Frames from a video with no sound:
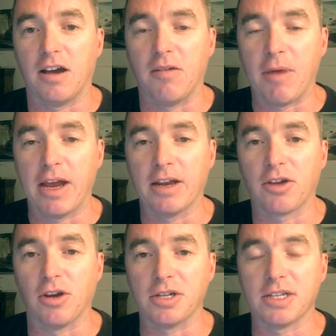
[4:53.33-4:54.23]
I made a
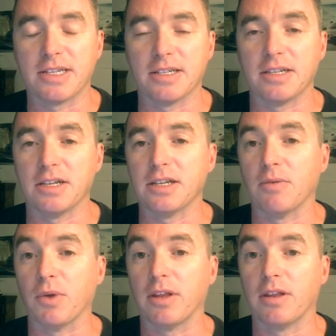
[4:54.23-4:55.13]
conscious
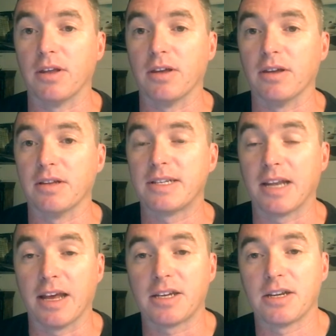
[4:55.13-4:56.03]
decision with the
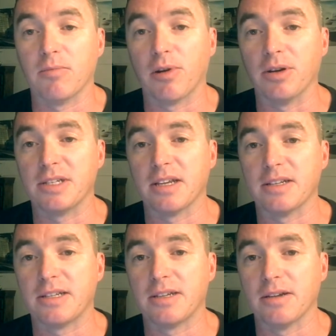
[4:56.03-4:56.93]
selection
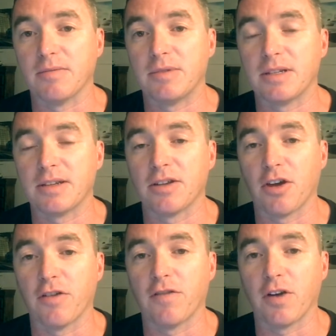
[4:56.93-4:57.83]
process to sort of
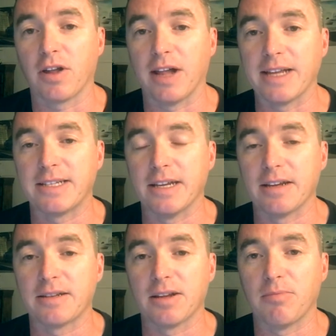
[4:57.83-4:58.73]
go for a
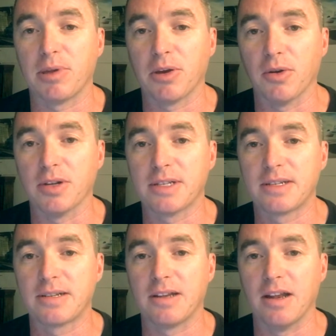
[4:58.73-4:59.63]
classic, sort of
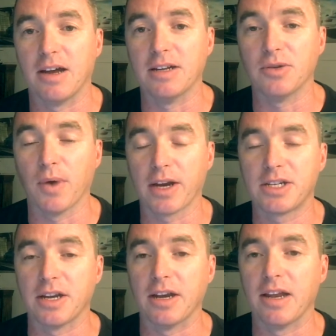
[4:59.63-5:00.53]
purist
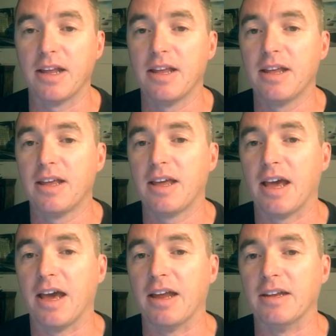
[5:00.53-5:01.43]
direction,
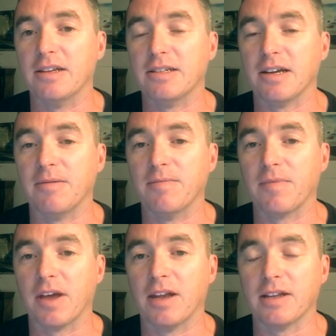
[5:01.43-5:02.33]
and
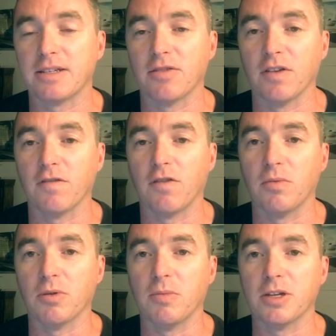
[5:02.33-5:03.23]
that sort of
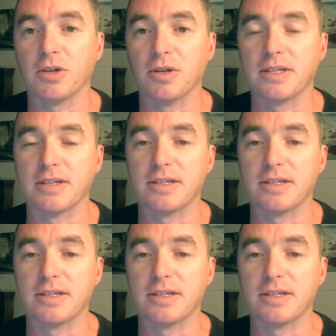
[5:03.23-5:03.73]
informed all my choices.